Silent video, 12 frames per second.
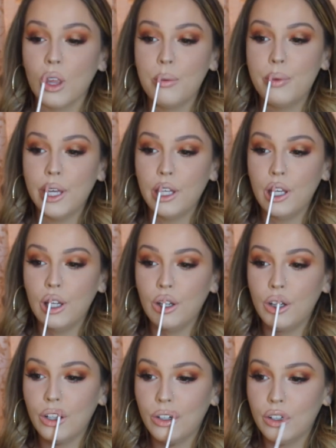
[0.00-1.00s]
pinky
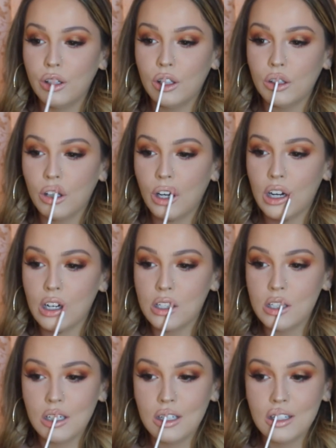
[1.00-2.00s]
nude
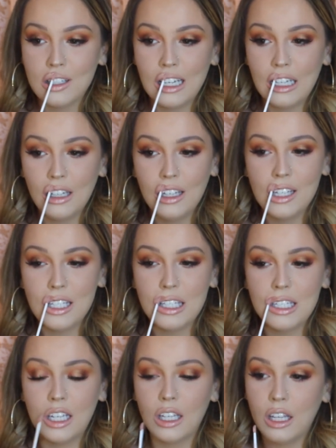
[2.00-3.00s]
gloss. And it's not like
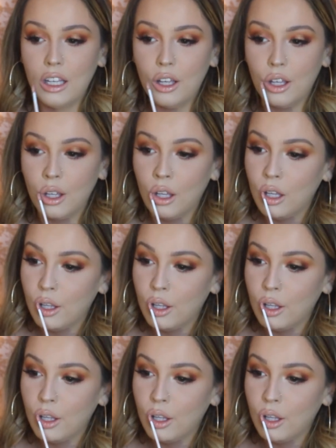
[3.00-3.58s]
sticky.